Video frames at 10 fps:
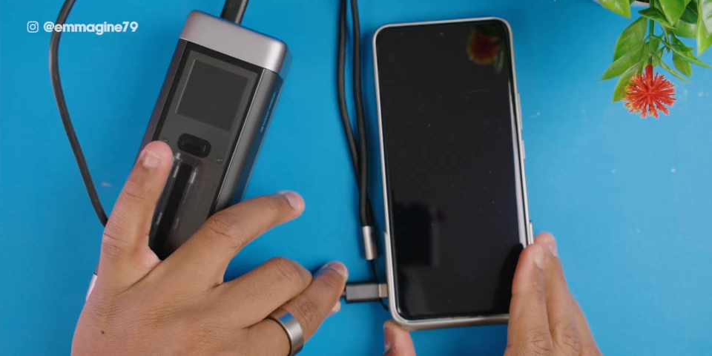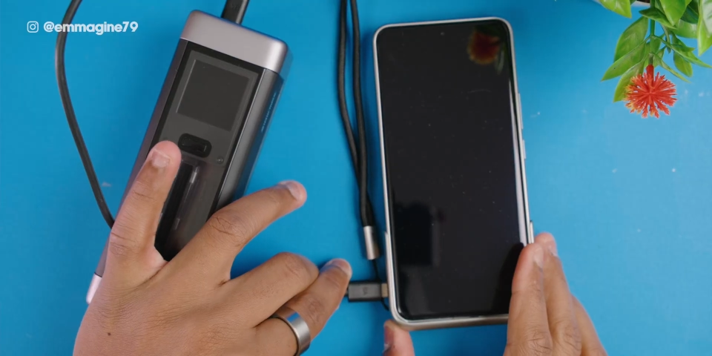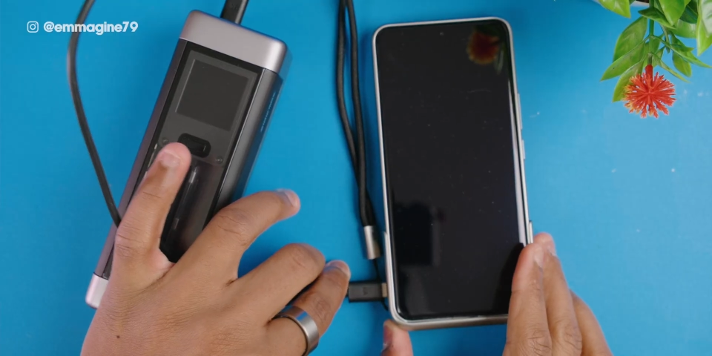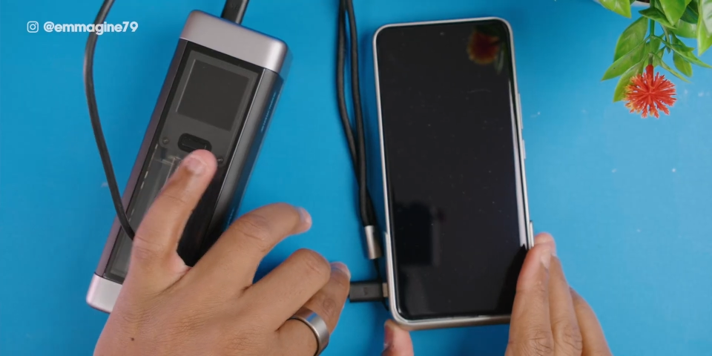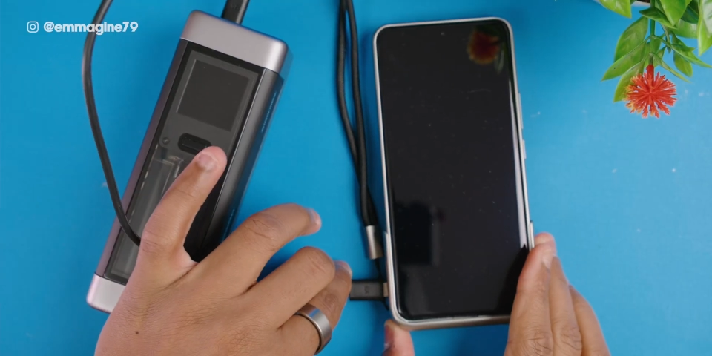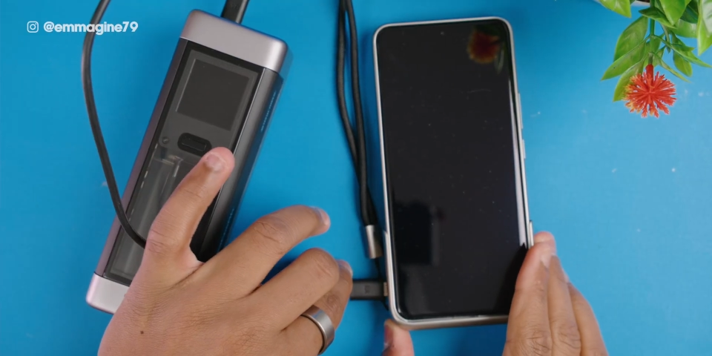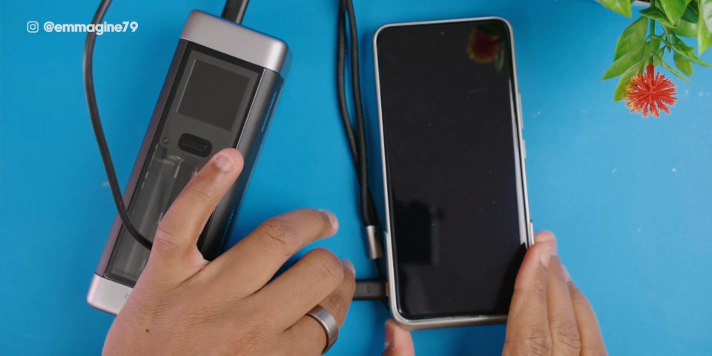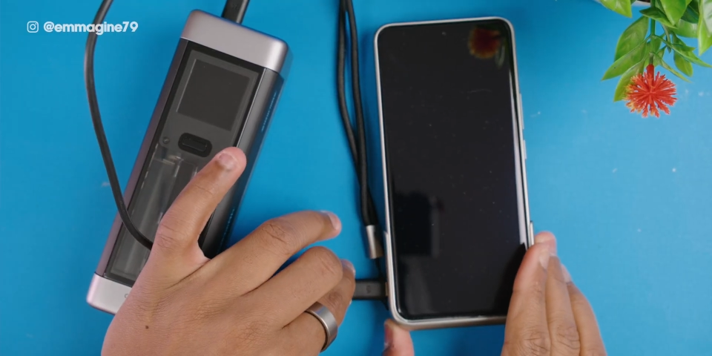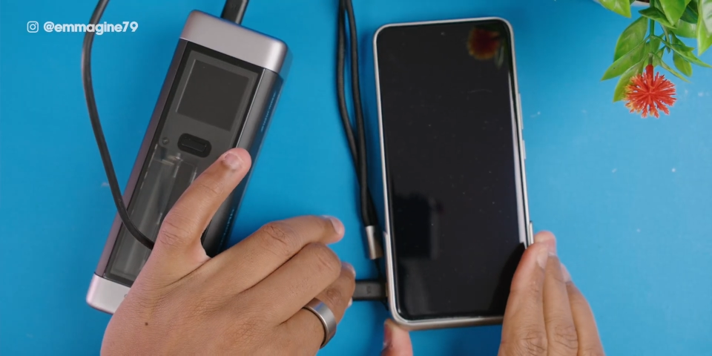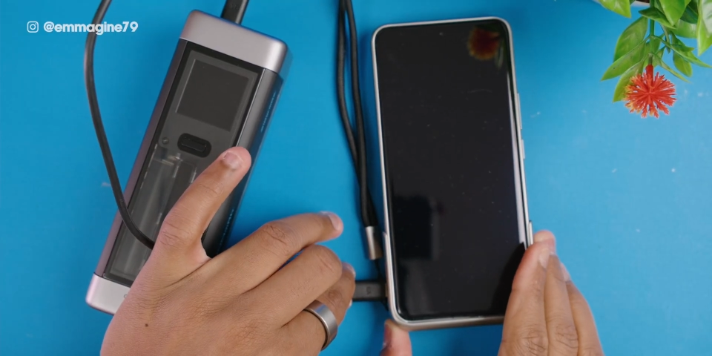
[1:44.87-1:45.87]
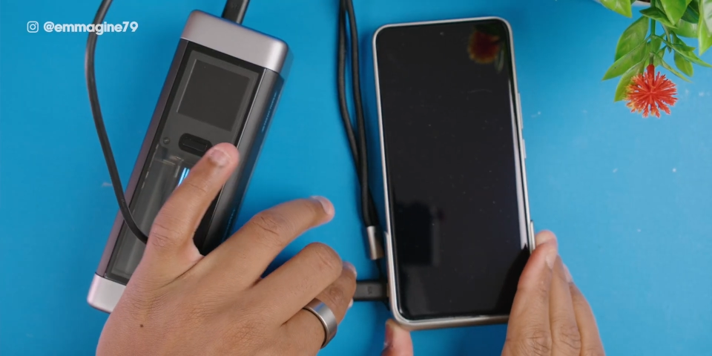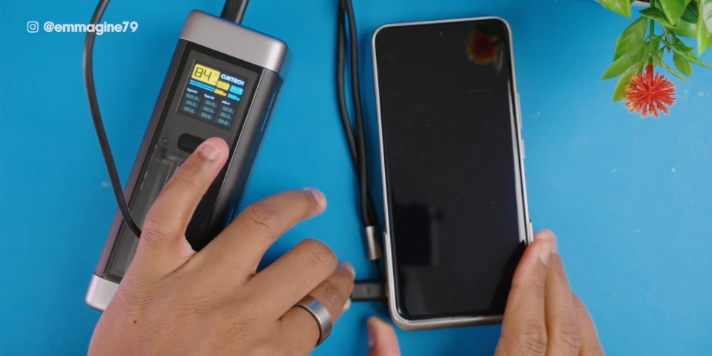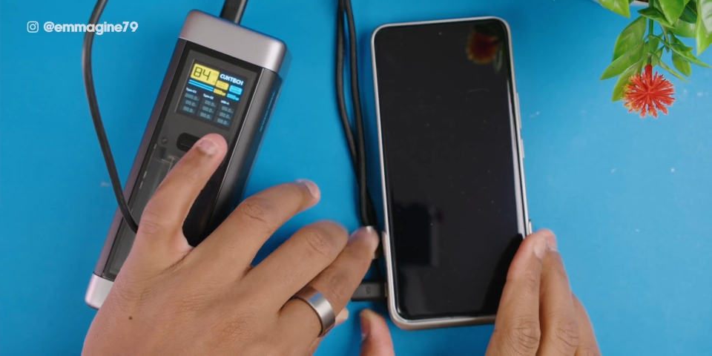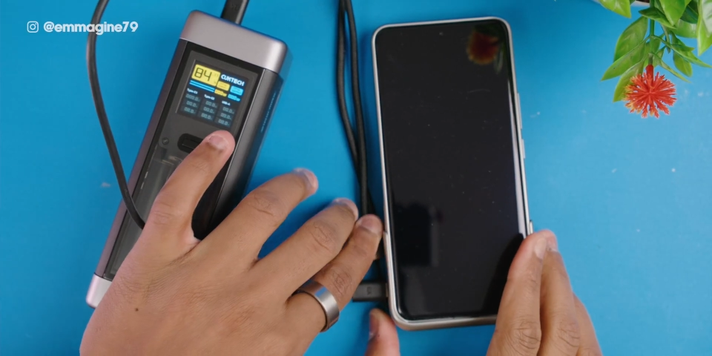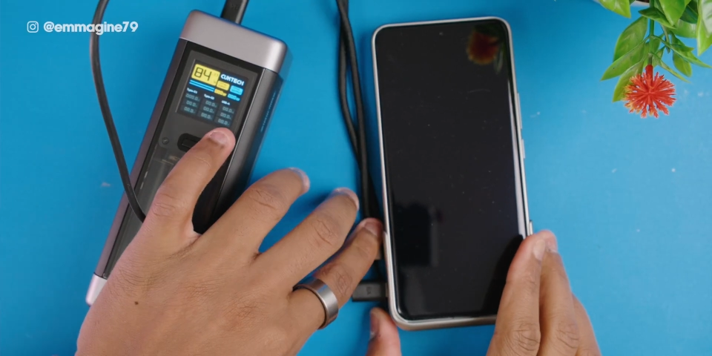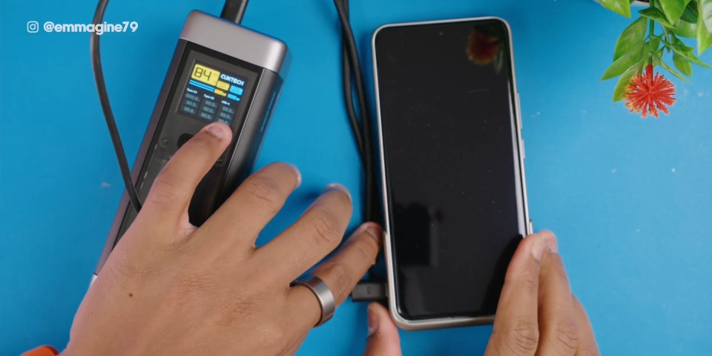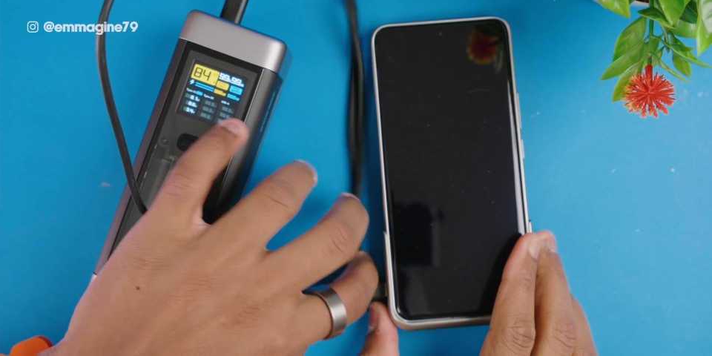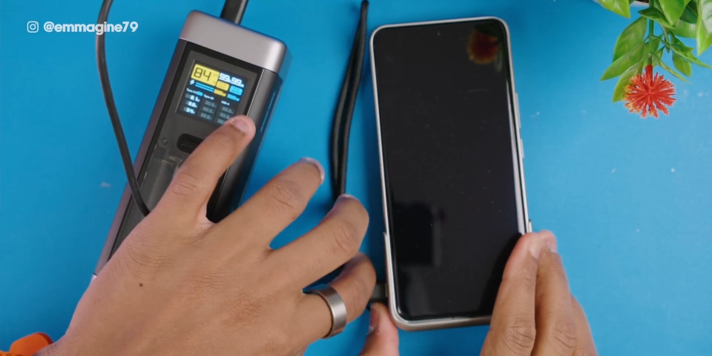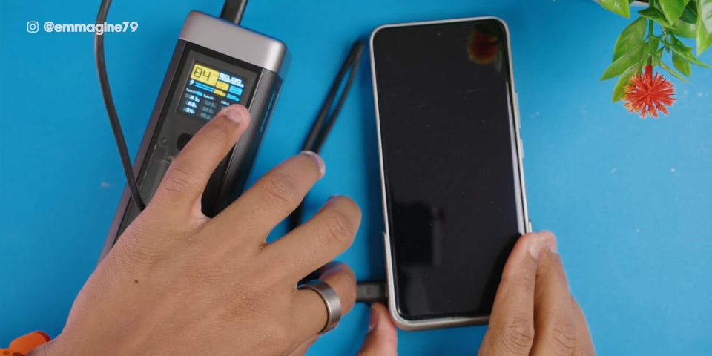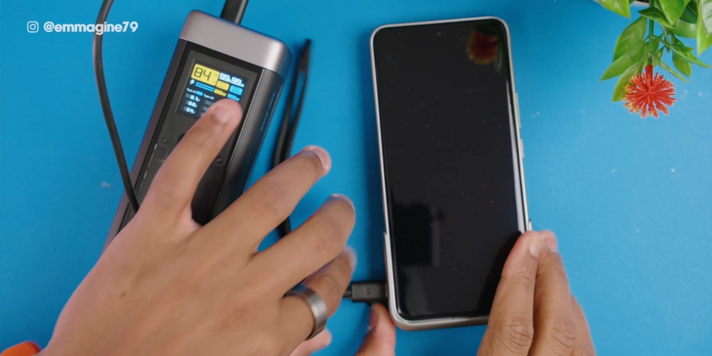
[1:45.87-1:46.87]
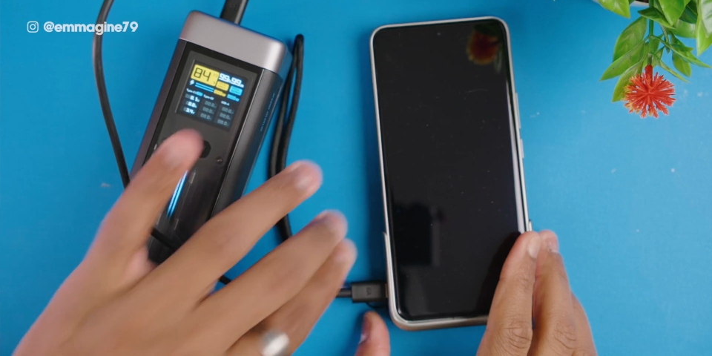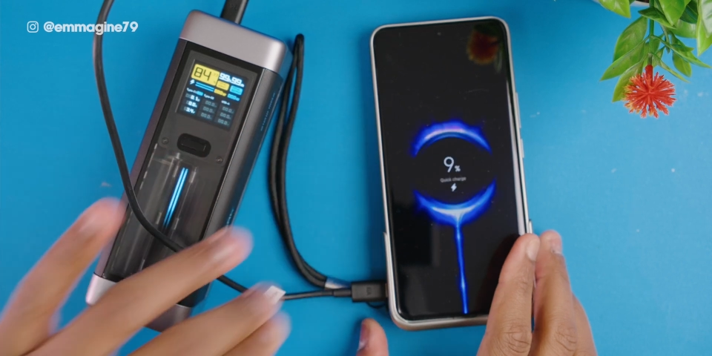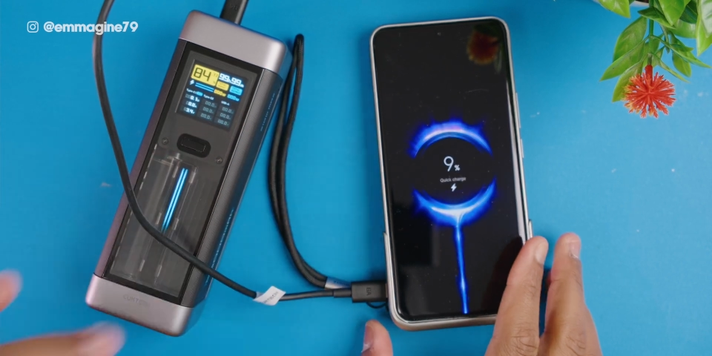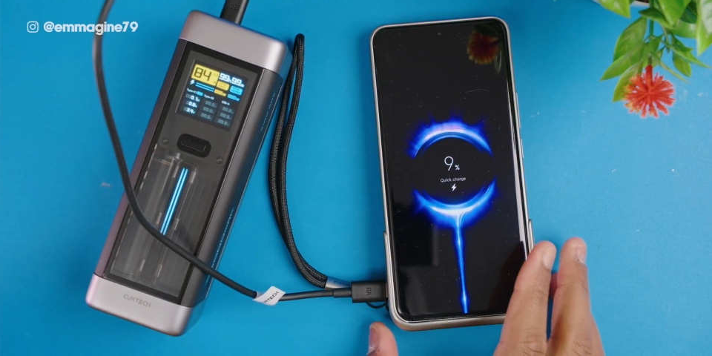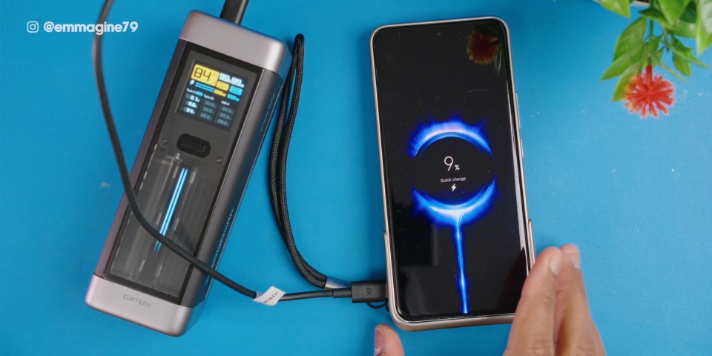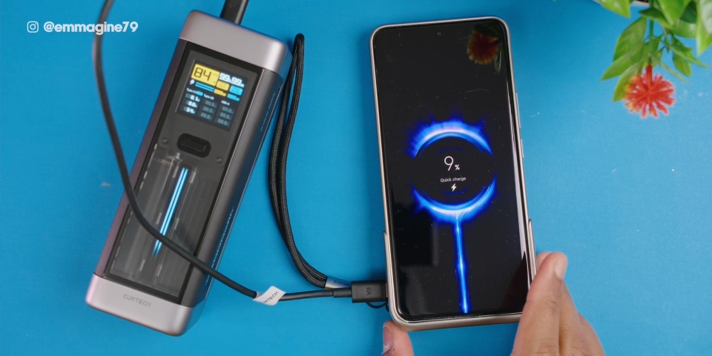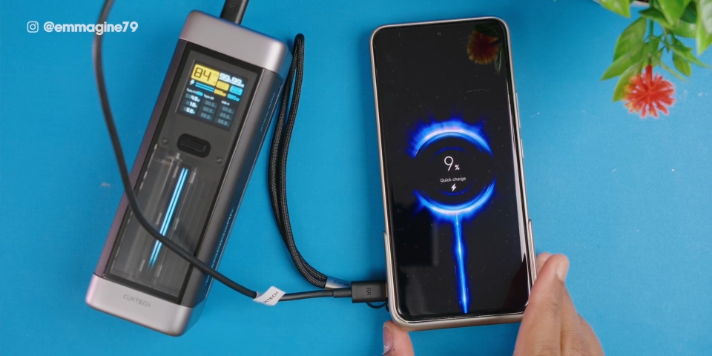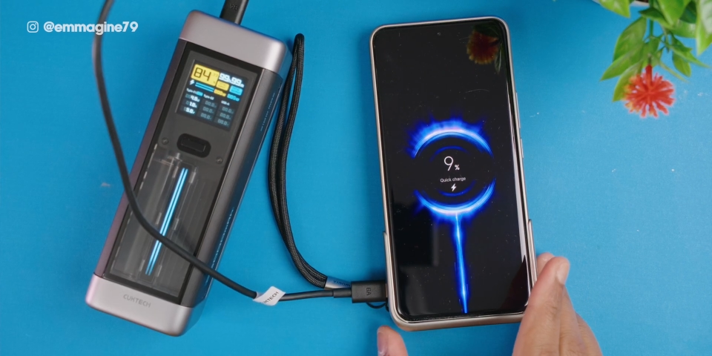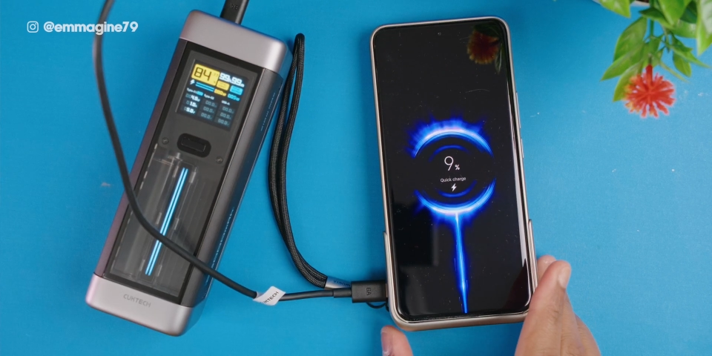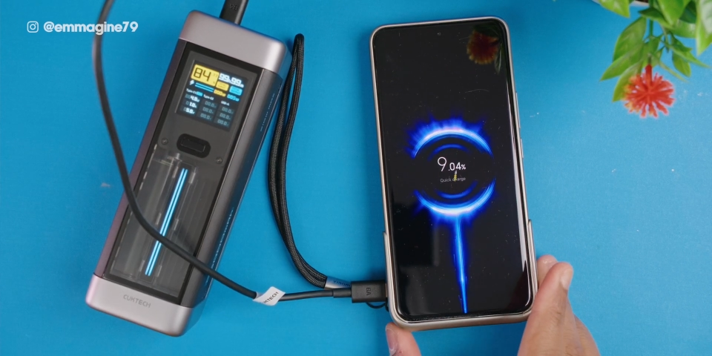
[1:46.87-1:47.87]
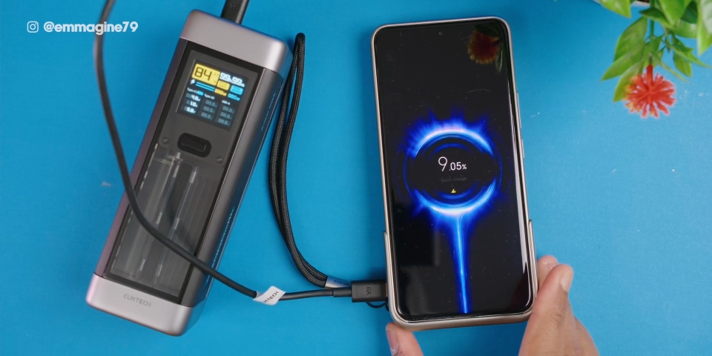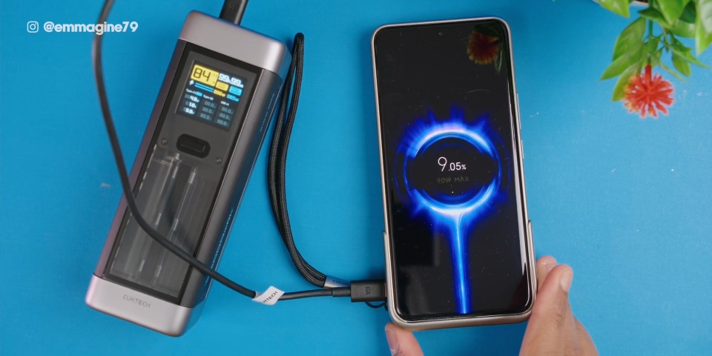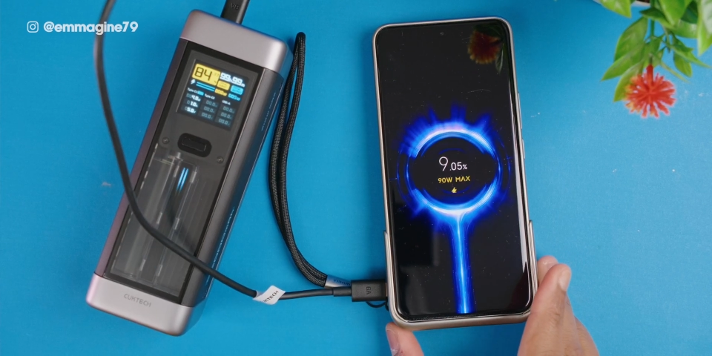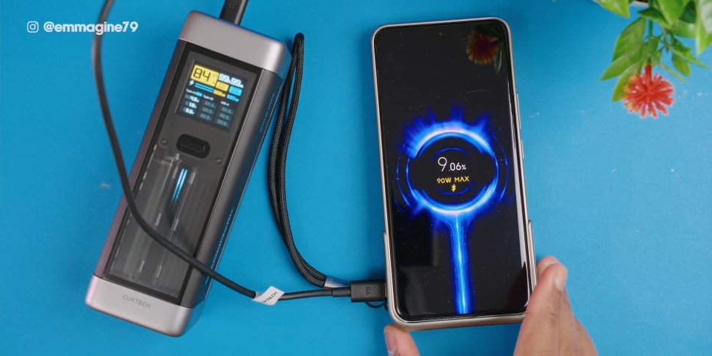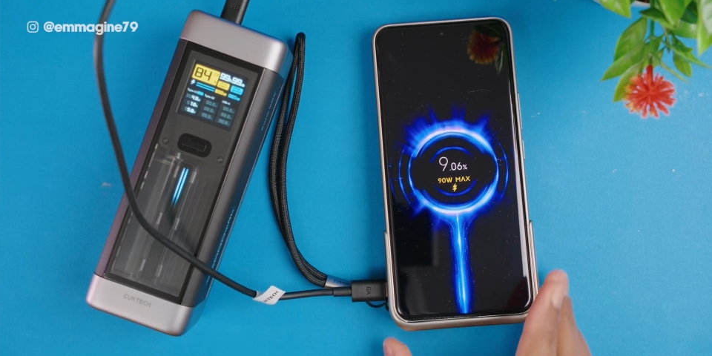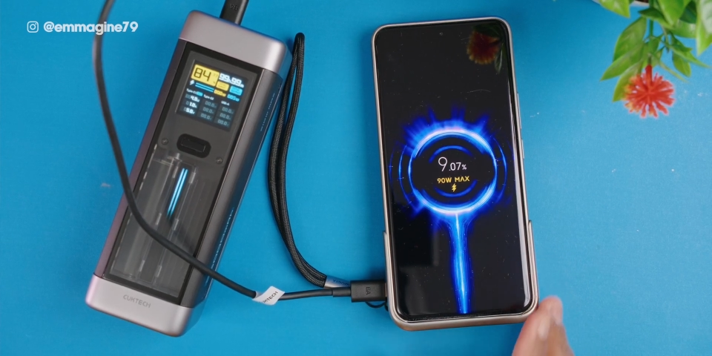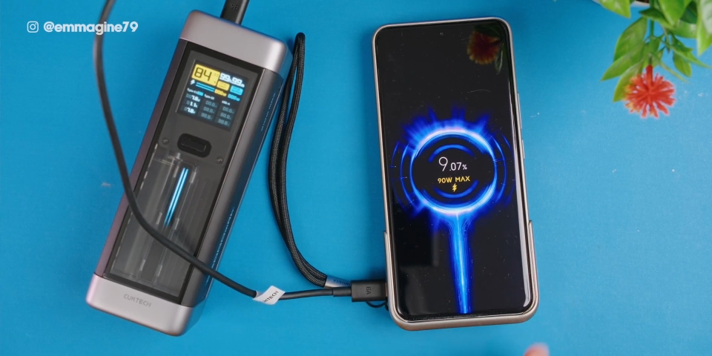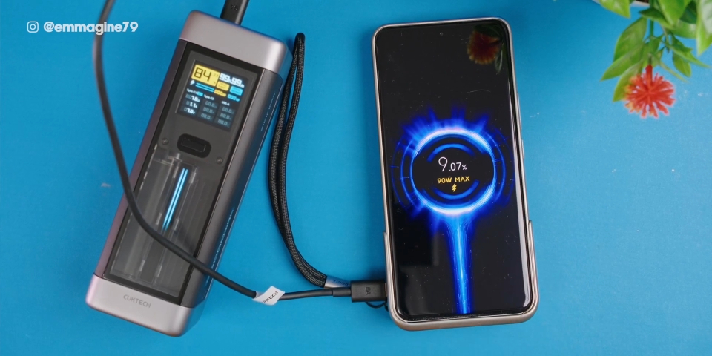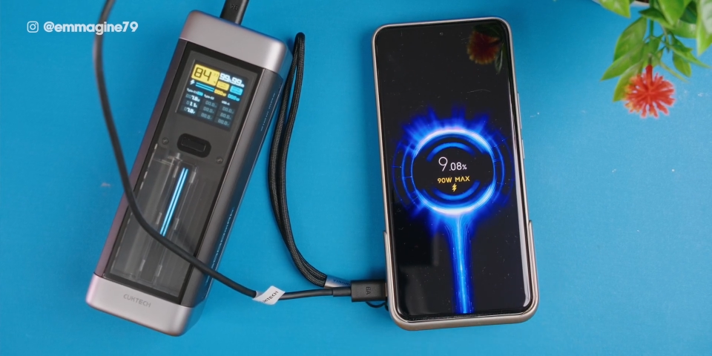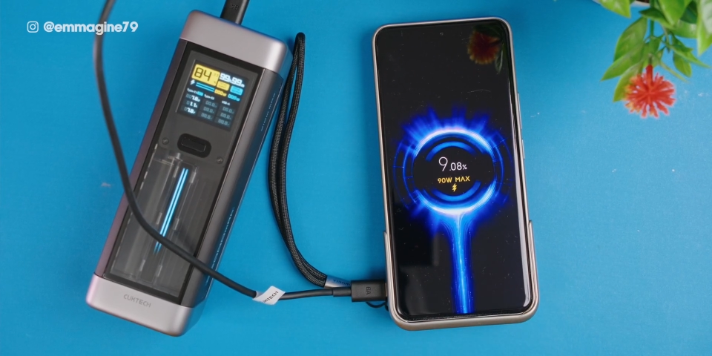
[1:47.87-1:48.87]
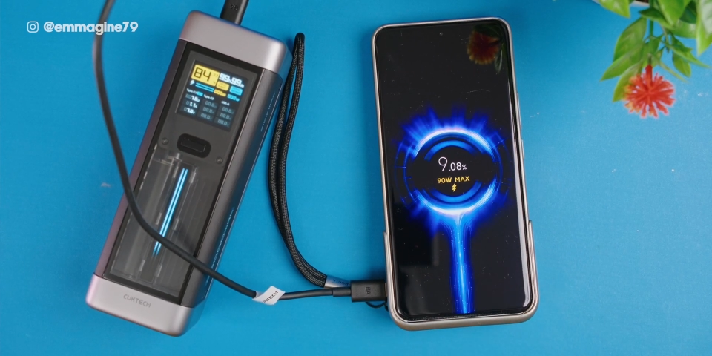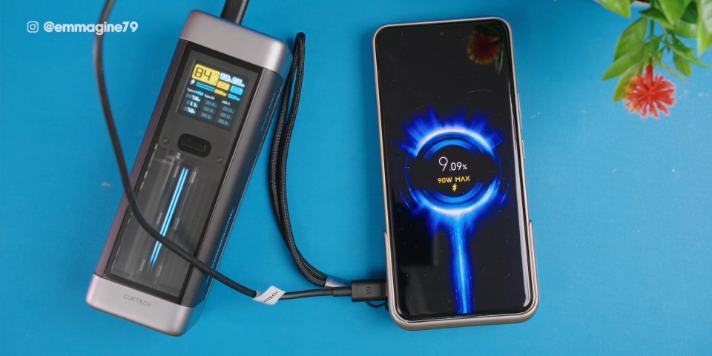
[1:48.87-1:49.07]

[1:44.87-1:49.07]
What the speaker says: (no speaker visible)